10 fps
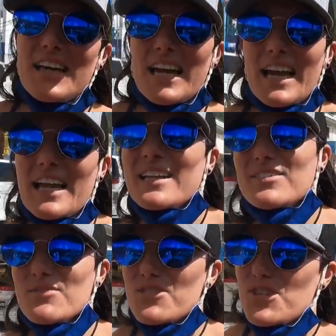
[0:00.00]
it
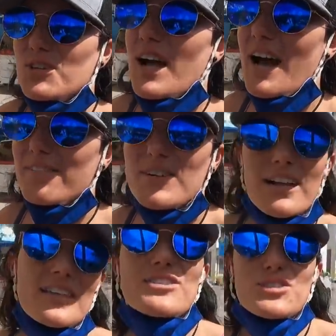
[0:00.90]
should have
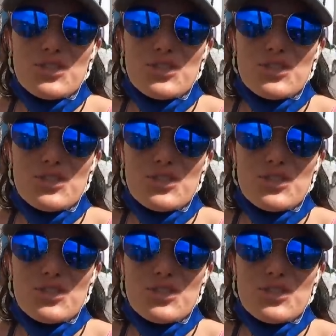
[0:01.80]
nothing to